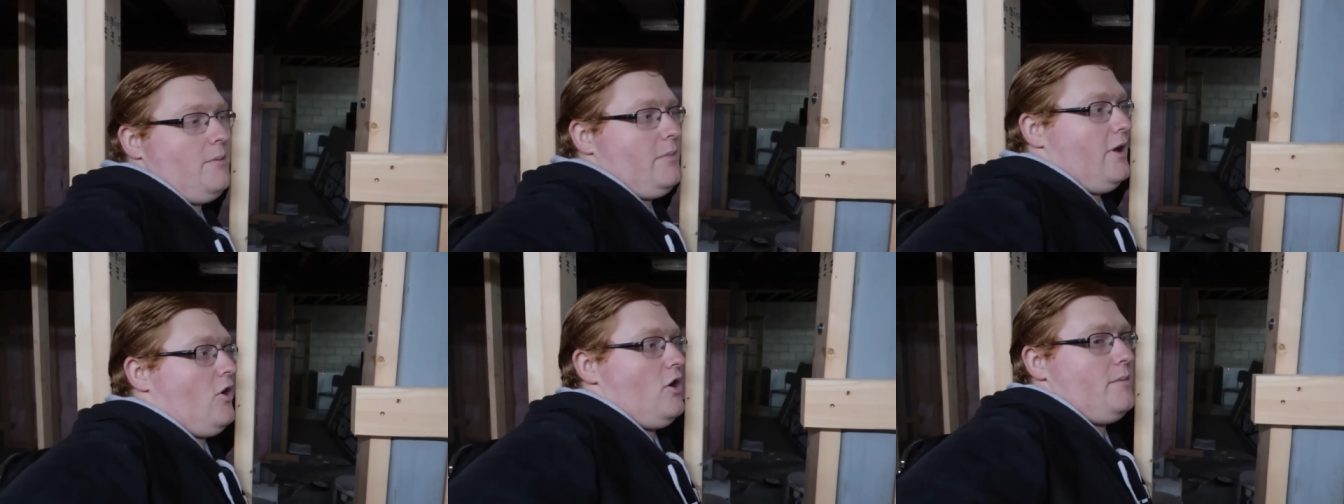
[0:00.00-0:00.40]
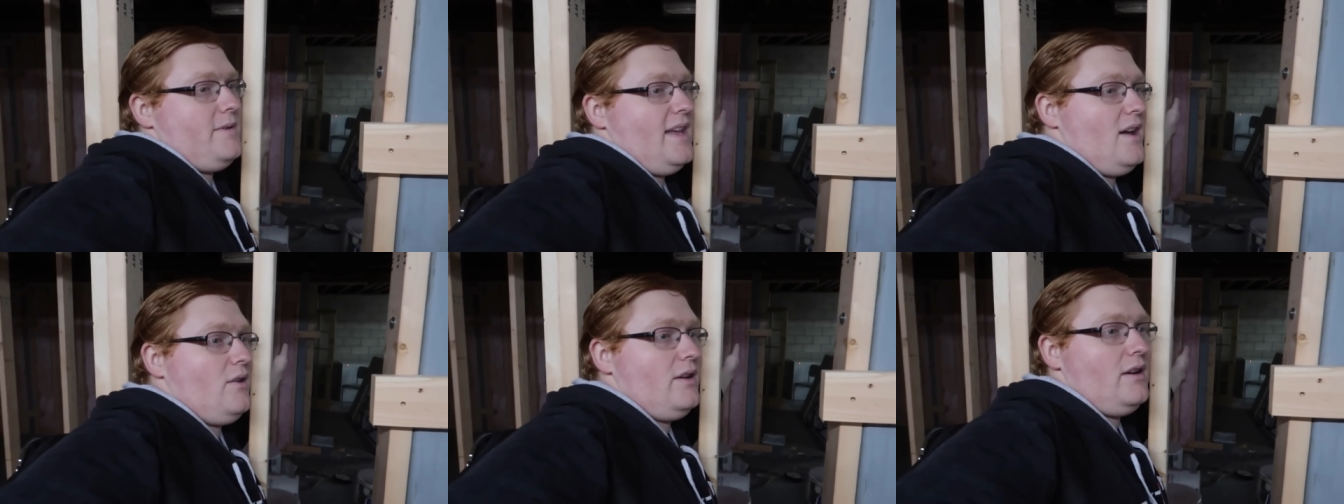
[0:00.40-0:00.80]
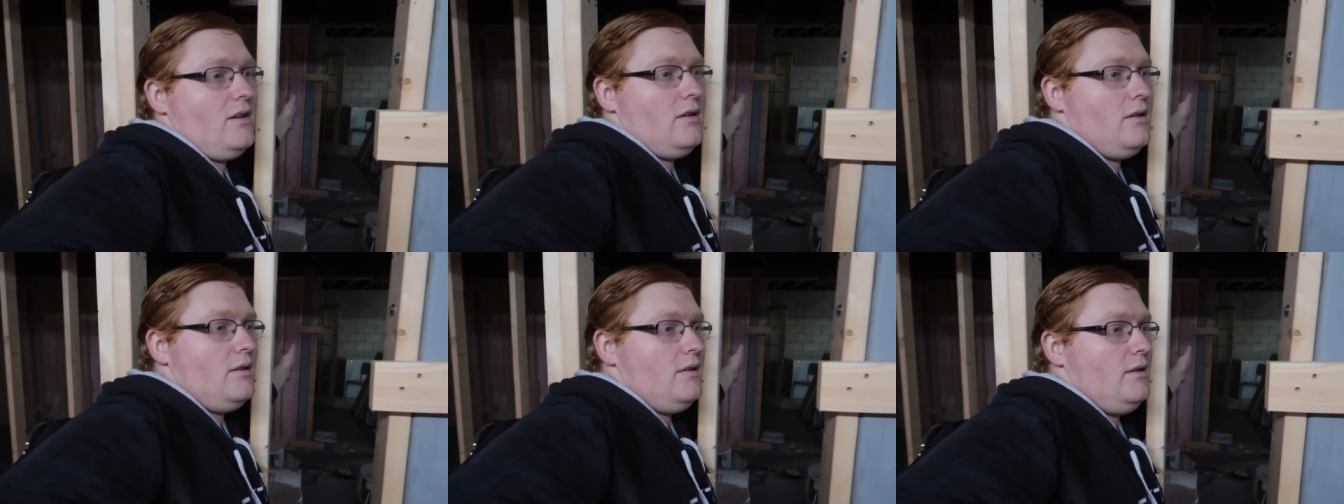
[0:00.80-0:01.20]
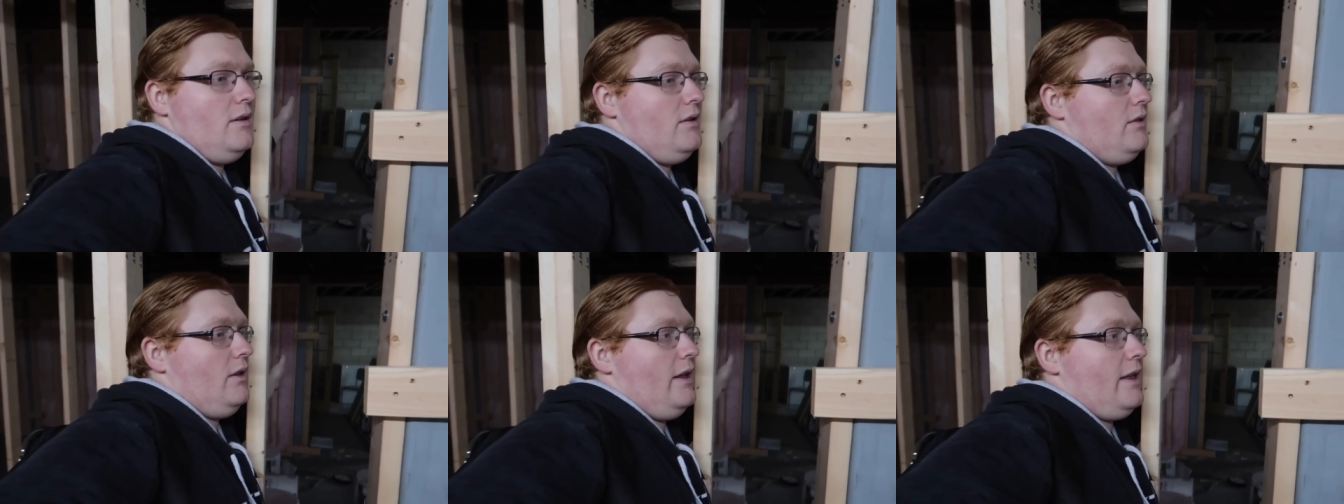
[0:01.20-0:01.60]
how my arms out here? Yes.
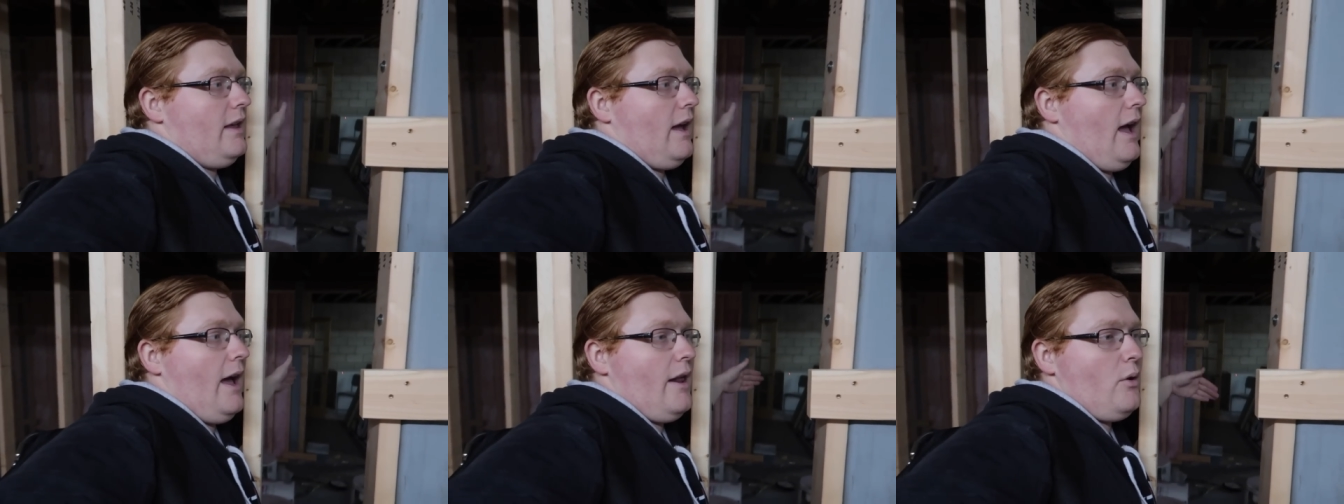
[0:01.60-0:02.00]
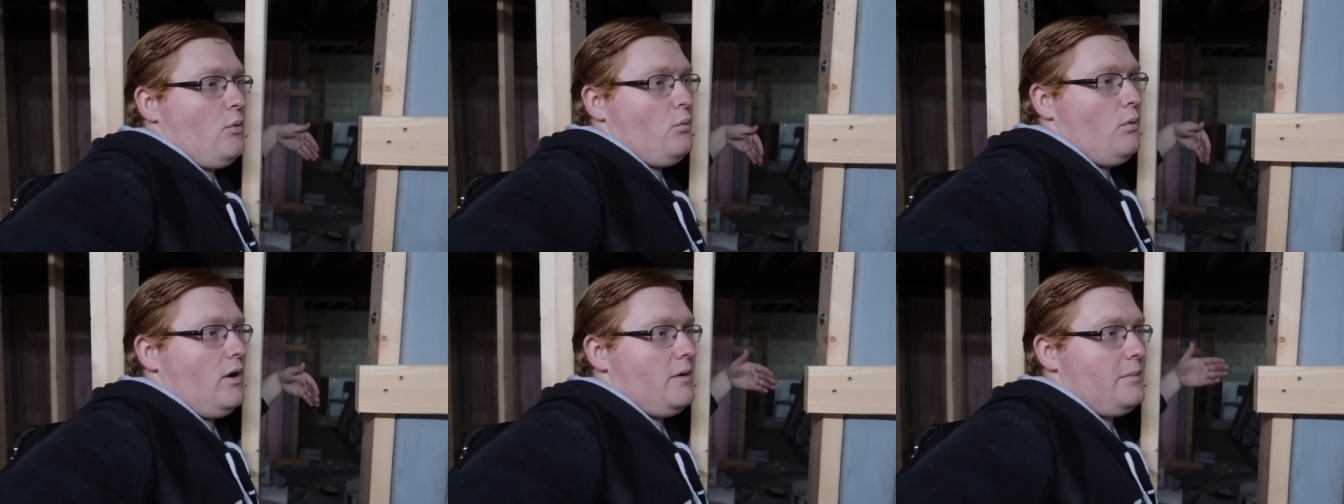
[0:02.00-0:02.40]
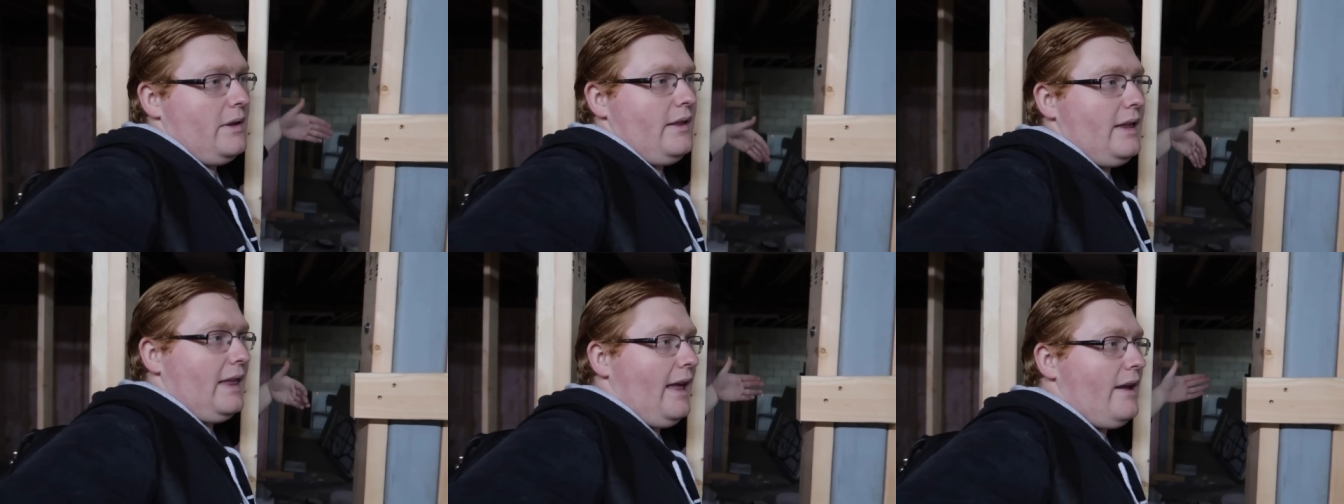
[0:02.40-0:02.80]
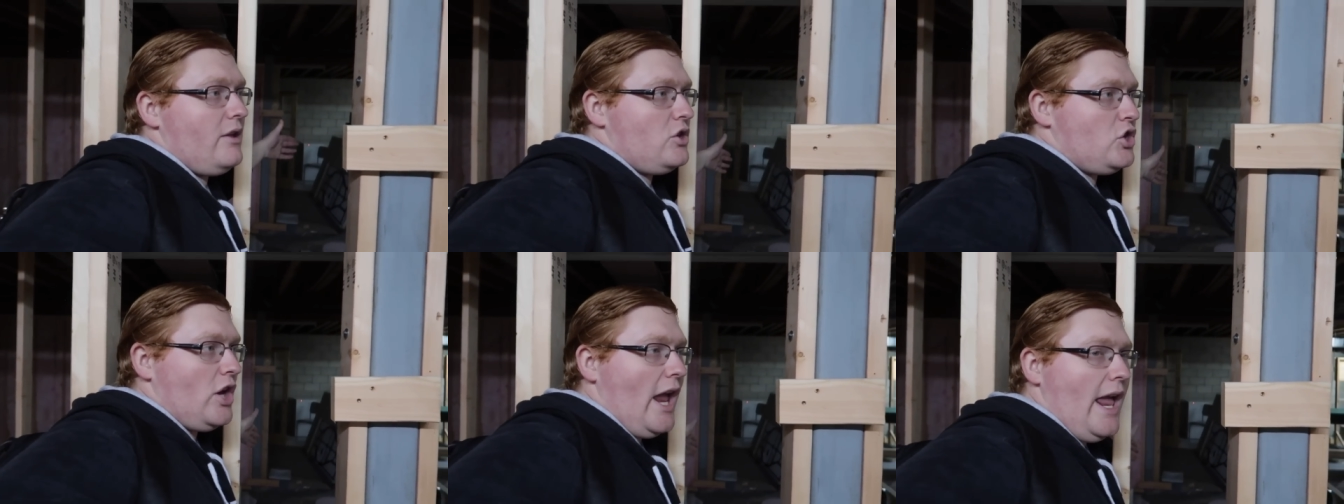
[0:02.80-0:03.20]
Like I don't want to be like
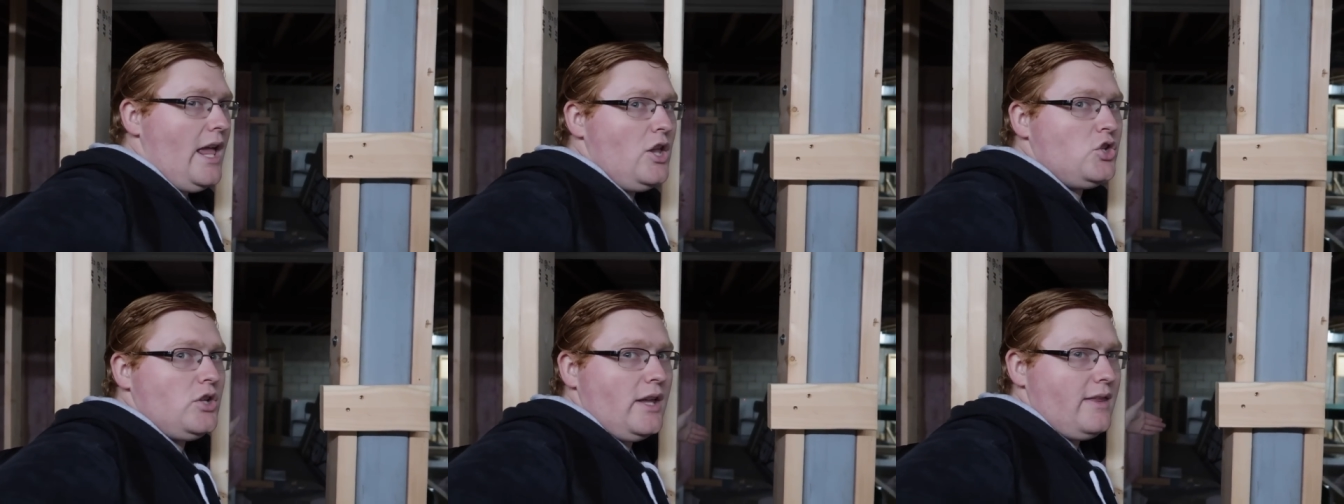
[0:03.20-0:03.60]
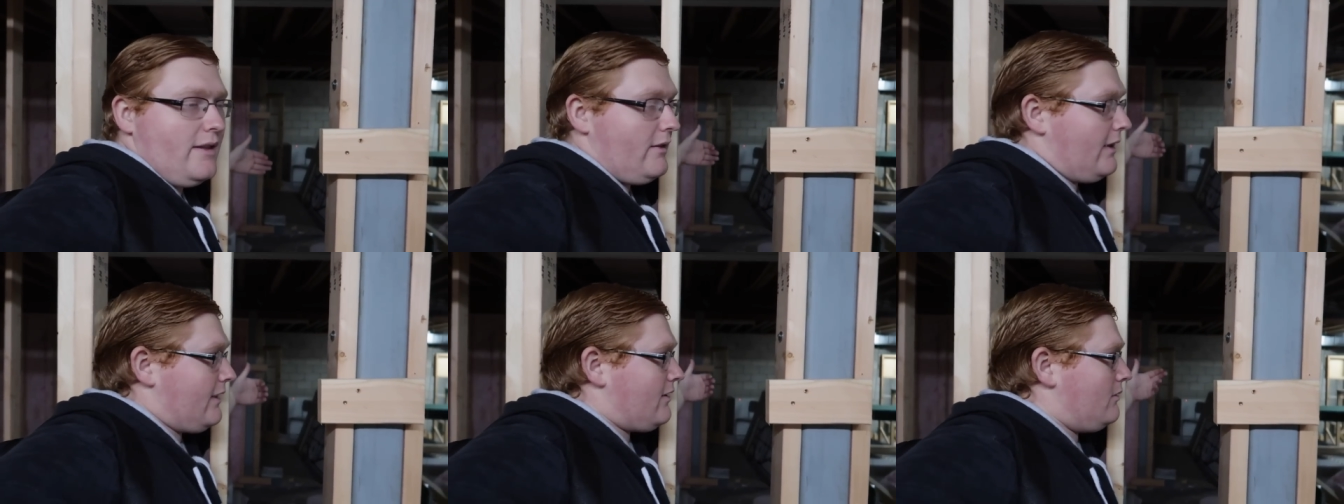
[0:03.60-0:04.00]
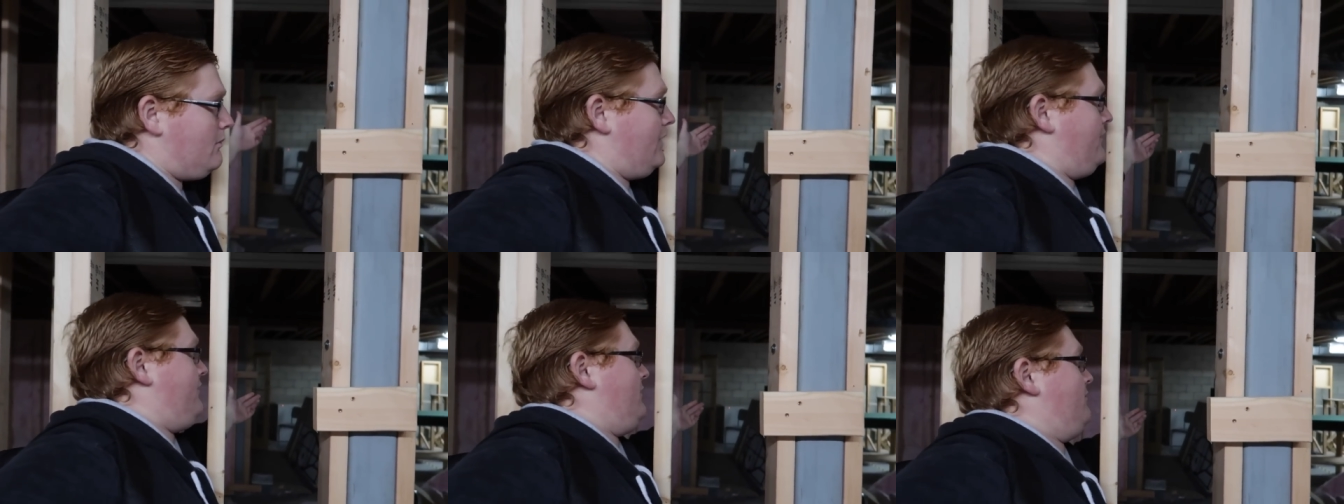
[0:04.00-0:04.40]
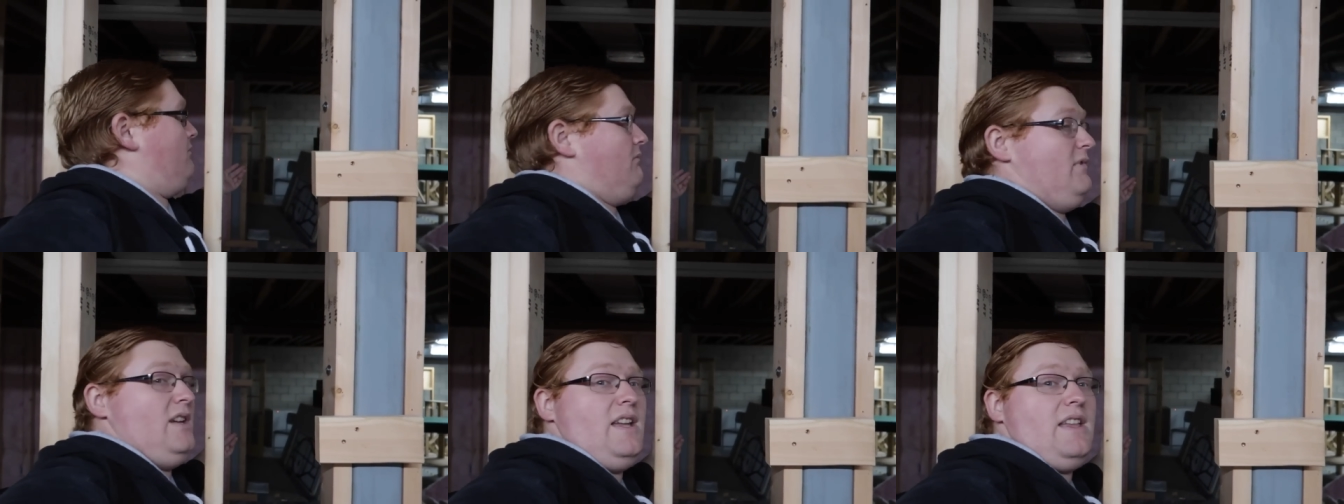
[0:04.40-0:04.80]
getting changed and then like somebody from uh,